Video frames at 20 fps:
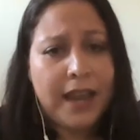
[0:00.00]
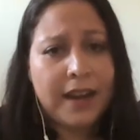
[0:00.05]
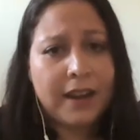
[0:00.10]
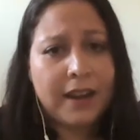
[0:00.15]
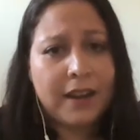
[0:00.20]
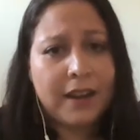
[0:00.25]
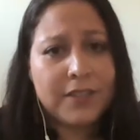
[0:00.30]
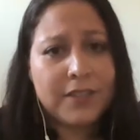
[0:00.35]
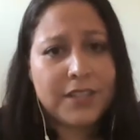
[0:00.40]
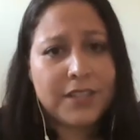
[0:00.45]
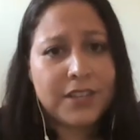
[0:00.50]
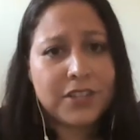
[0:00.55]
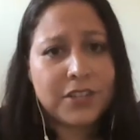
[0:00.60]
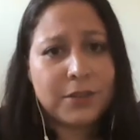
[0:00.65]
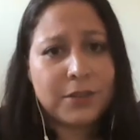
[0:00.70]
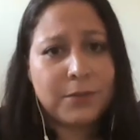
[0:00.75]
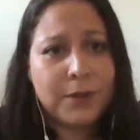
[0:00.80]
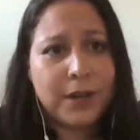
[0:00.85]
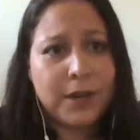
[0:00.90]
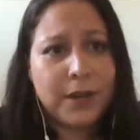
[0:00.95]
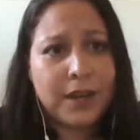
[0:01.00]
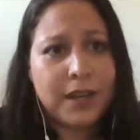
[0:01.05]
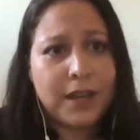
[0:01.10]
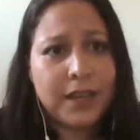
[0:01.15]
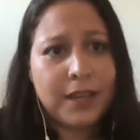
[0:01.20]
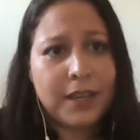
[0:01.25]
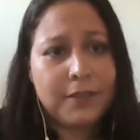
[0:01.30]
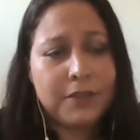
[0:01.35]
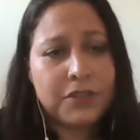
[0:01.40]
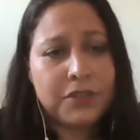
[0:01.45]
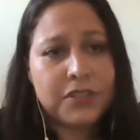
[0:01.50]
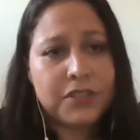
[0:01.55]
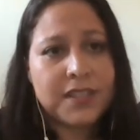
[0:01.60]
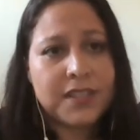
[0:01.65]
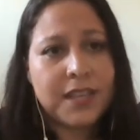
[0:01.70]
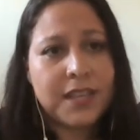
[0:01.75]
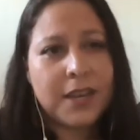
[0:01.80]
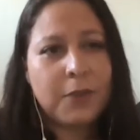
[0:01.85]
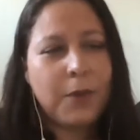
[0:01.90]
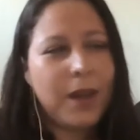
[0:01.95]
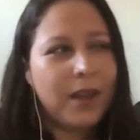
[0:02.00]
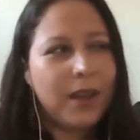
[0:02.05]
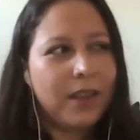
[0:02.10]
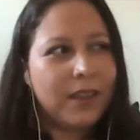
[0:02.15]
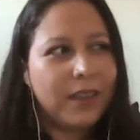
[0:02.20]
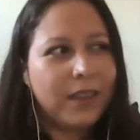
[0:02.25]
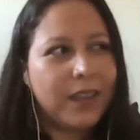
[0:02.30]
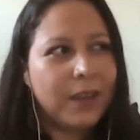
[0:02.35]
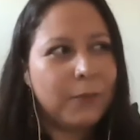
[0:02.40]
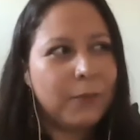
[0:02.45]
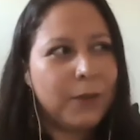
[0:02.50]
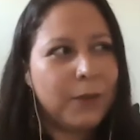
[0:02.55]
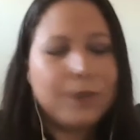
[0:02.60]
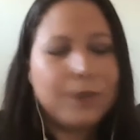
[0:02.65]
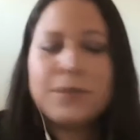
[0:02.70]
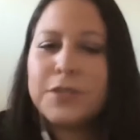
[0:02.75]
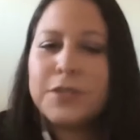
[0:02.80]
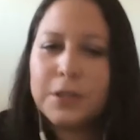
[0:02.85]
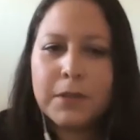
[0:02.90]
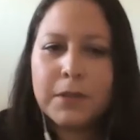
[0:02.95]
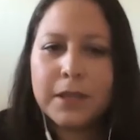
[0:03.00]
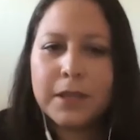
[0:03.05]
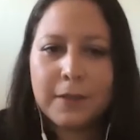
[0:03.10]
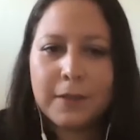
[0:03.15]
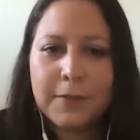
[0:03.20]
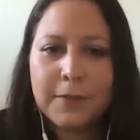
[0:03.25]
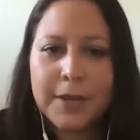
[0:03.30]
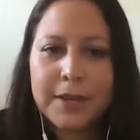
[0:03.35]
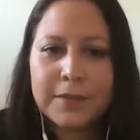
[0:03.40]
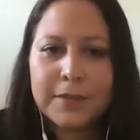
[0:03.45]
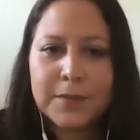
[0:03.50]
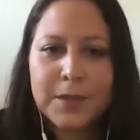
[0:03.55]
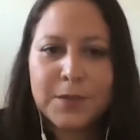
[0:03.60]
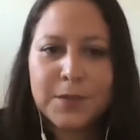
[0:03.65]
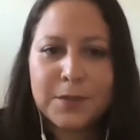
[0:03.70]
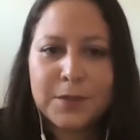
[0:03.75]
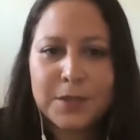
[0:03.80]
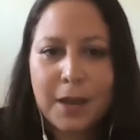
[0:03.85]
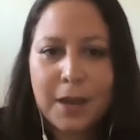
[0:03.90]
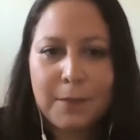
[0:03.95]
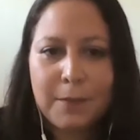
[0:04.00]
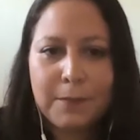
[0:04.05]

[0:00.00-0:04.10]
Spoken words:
conversation where he was just like, well, like, what do you do with companies when you stop